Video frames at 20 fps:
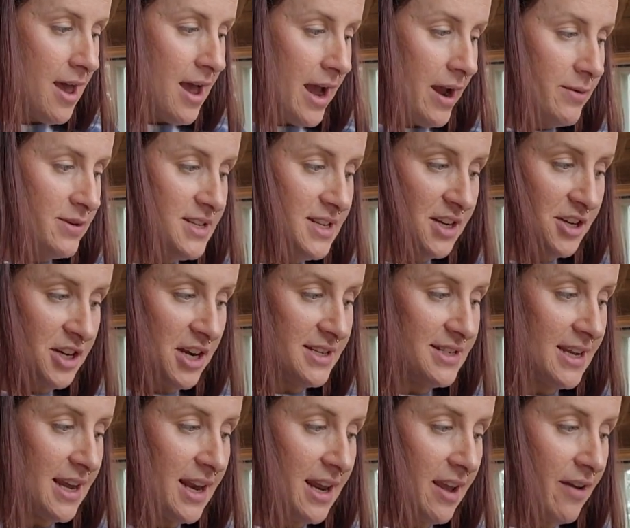I would suggest
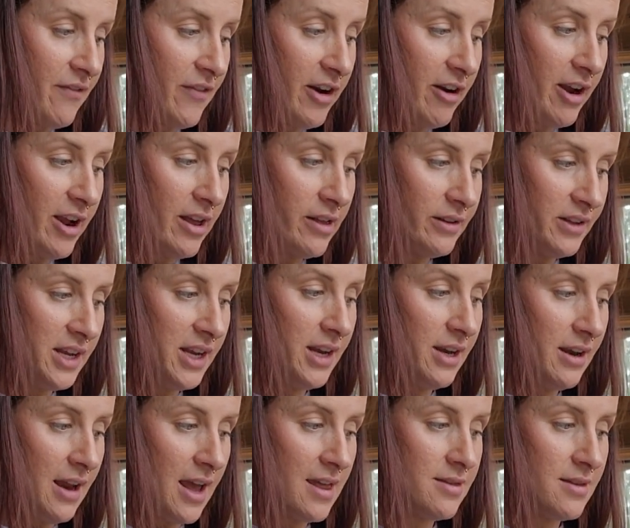getting it very clean,
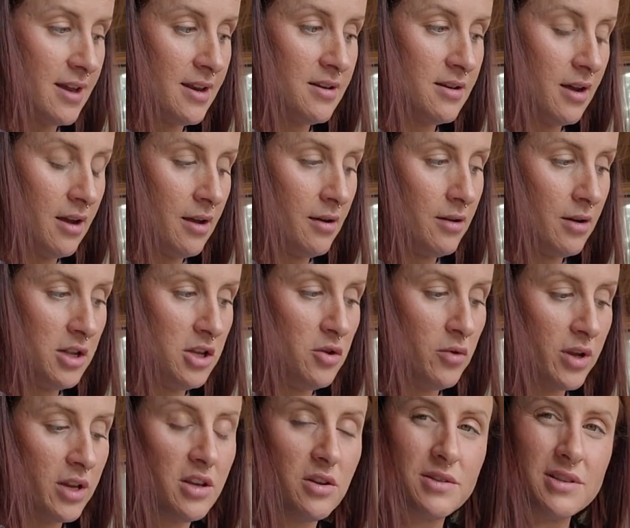and then you
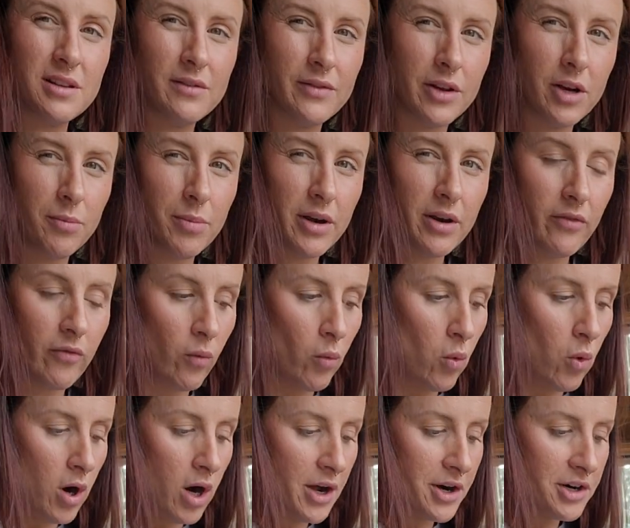can use a little bit of
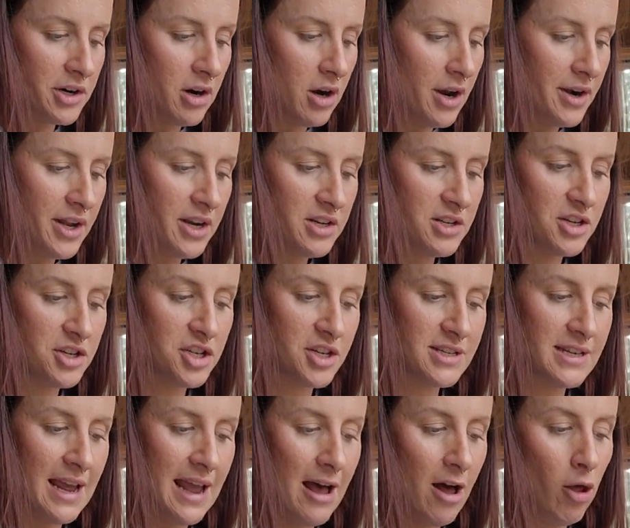water on it to just
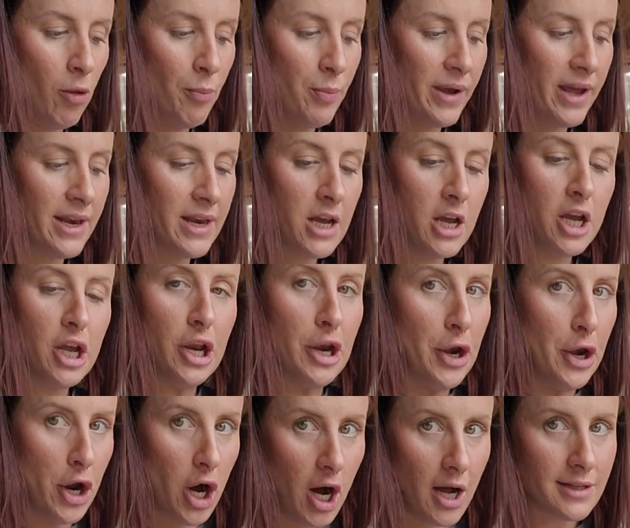help it
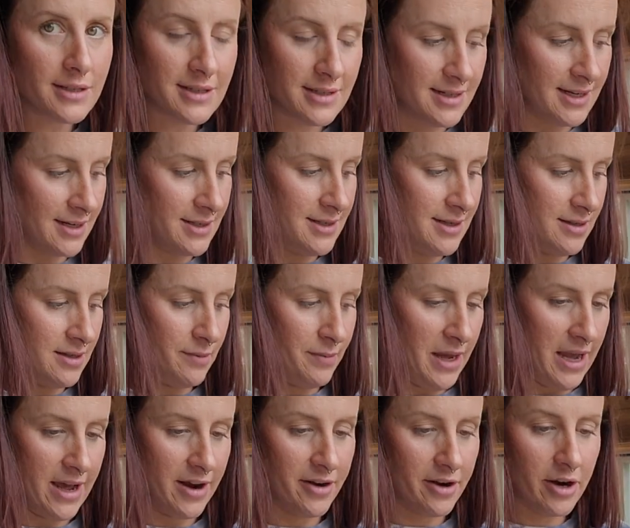not stick to the
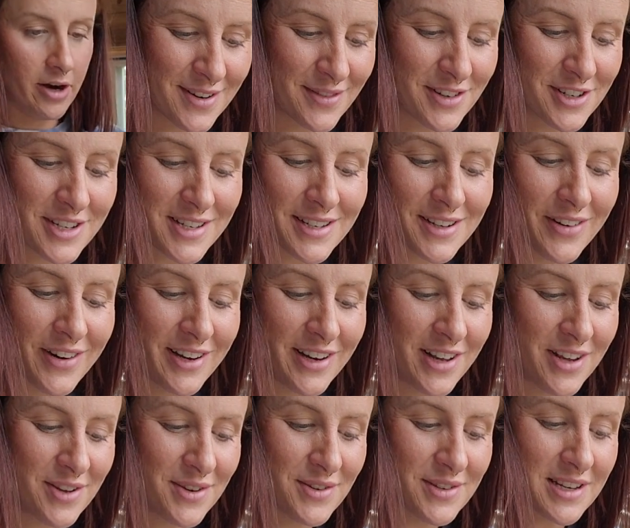batter. We're just going to
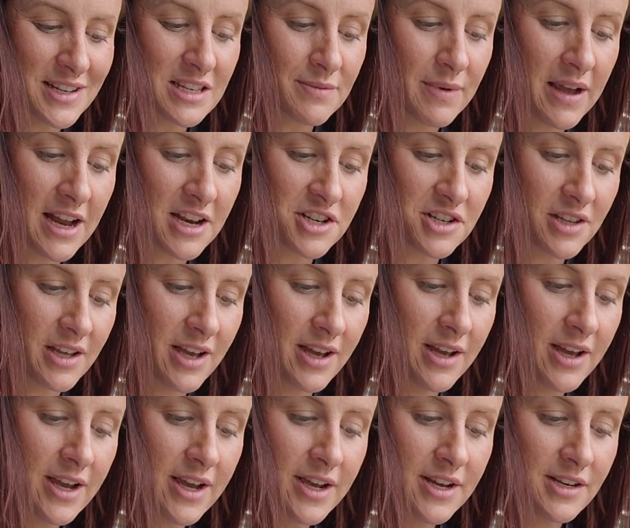use a spatula
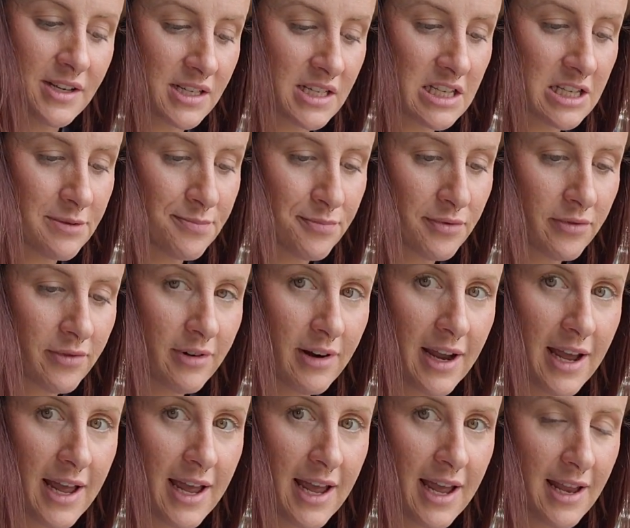to spread
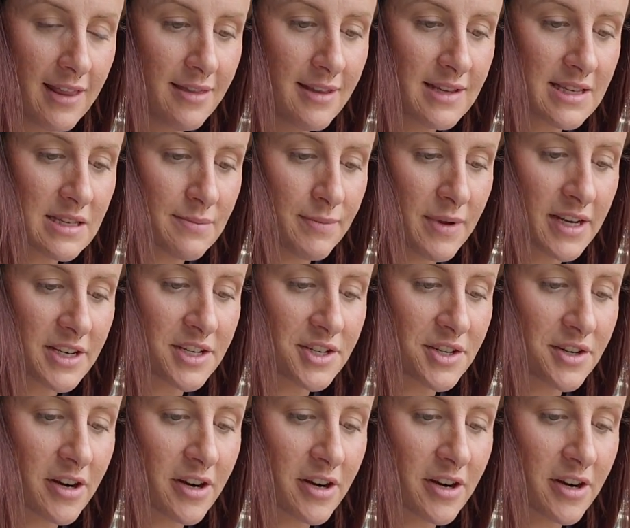this mixture